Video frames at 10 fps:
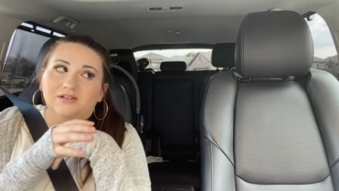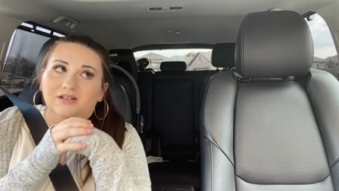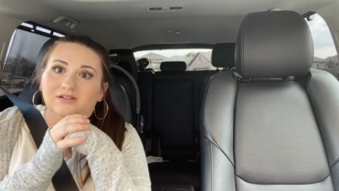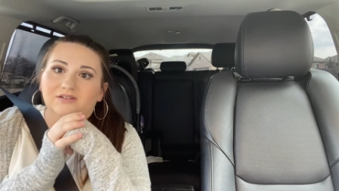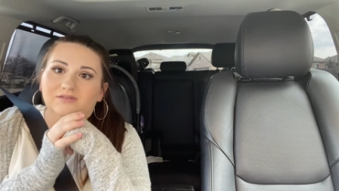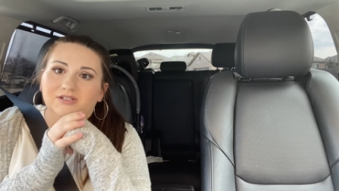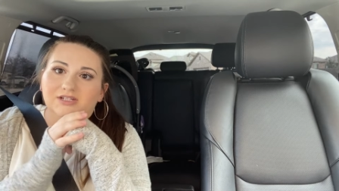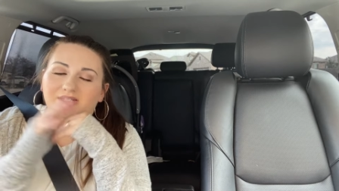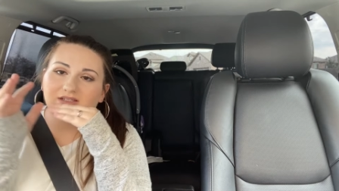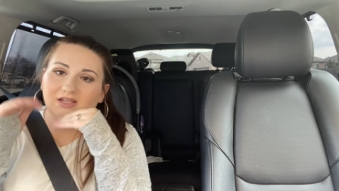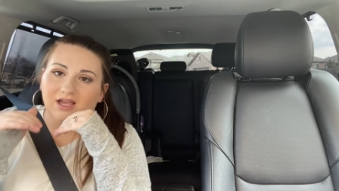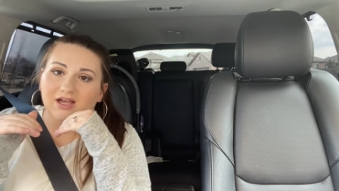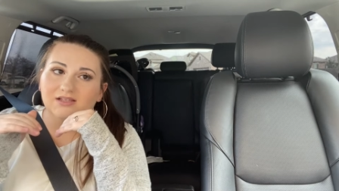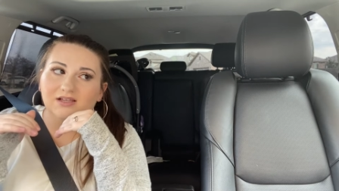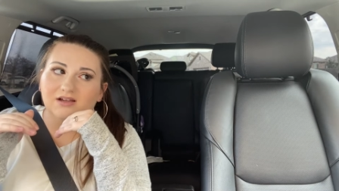like literally once she gets the
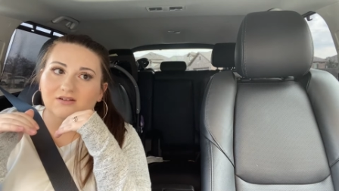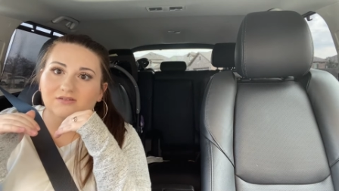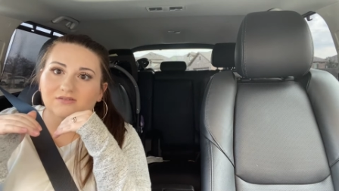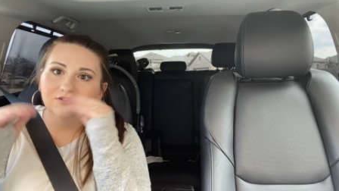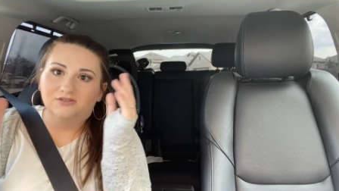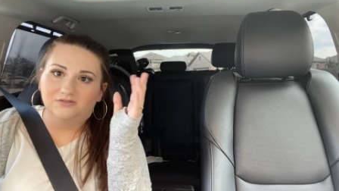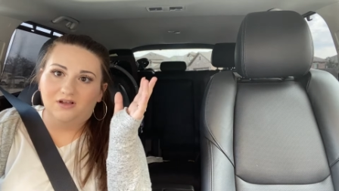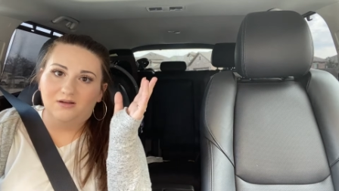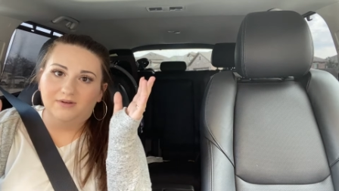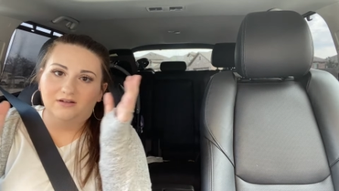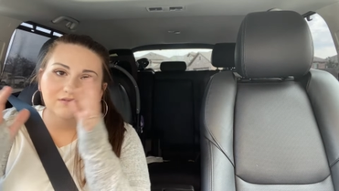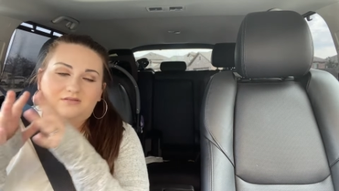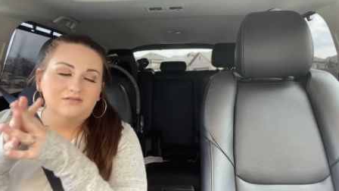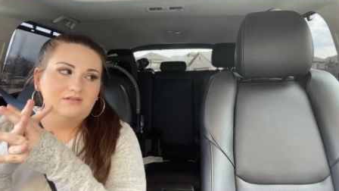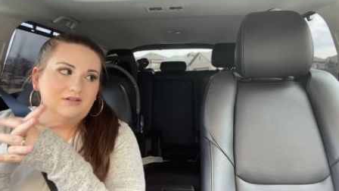gas out, she'll calm down.
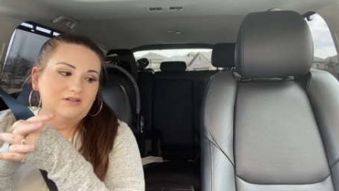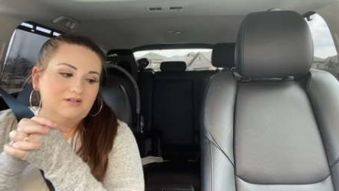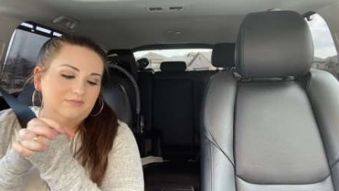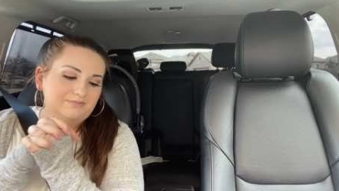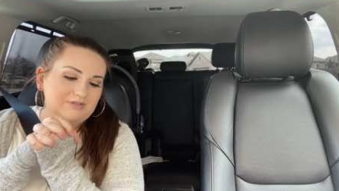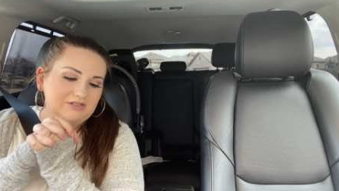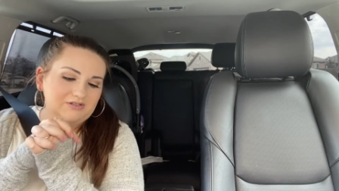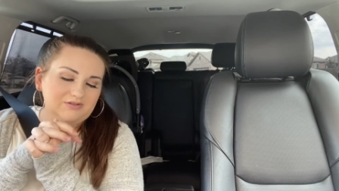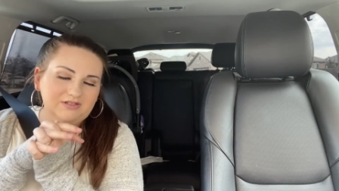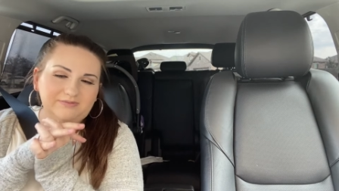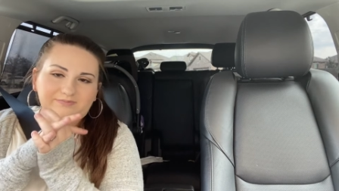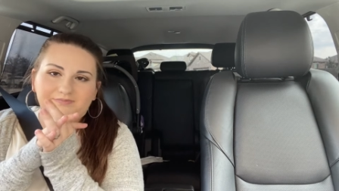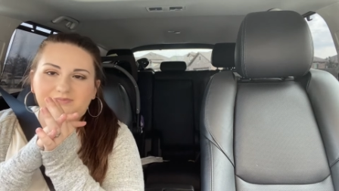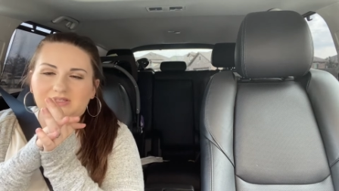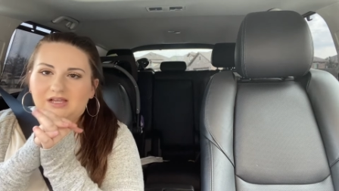It's just really
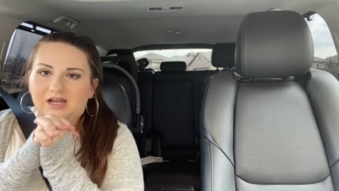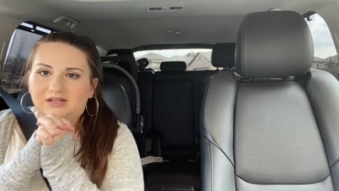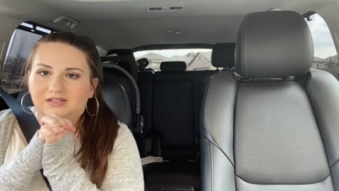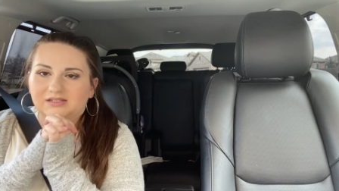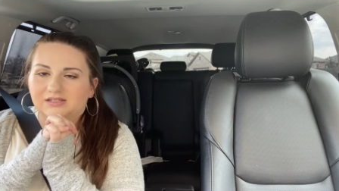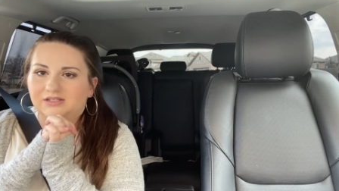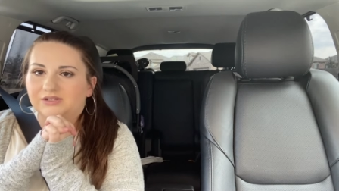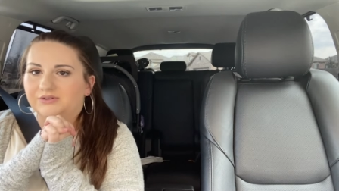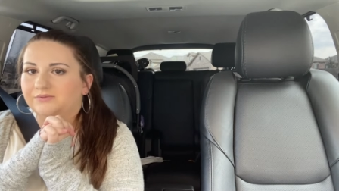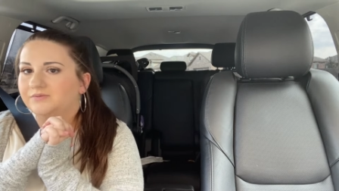sad to listen to.